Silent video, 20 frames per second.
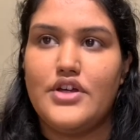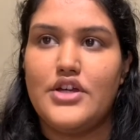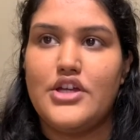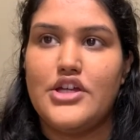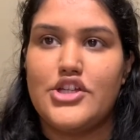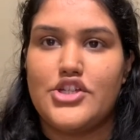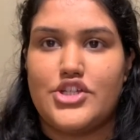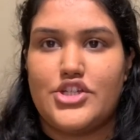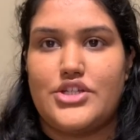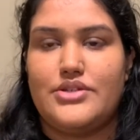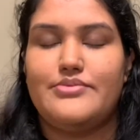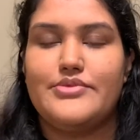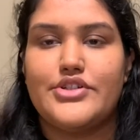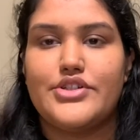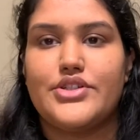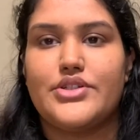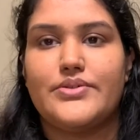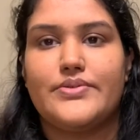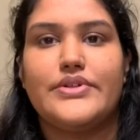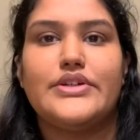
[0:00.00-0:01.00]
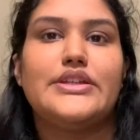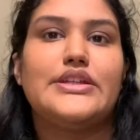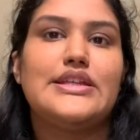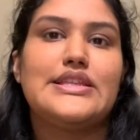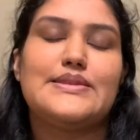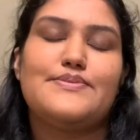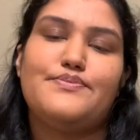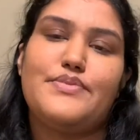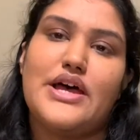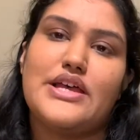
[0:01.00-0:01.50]
shimmer to it,
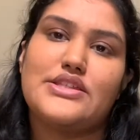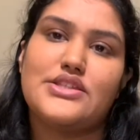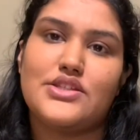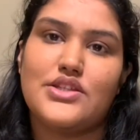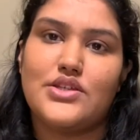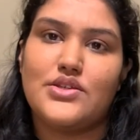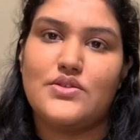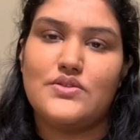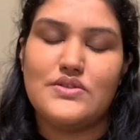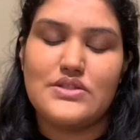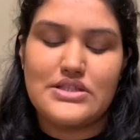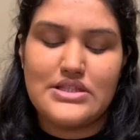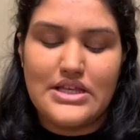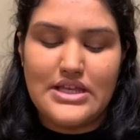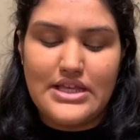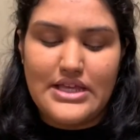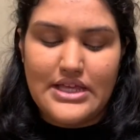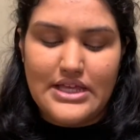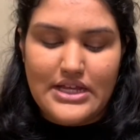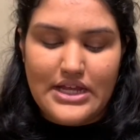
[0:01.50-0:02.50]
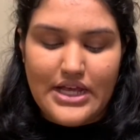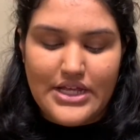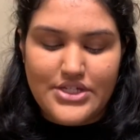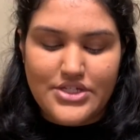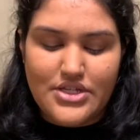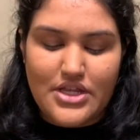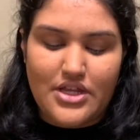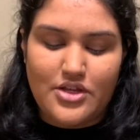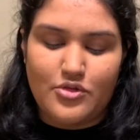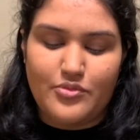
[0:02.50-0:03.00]
it's best to use an
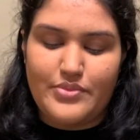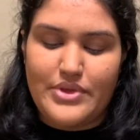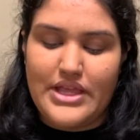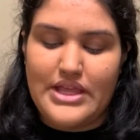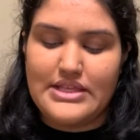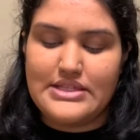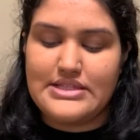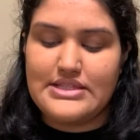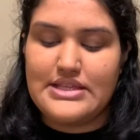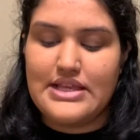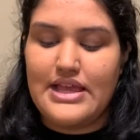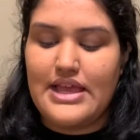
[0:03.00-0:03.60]
eyeshadow base.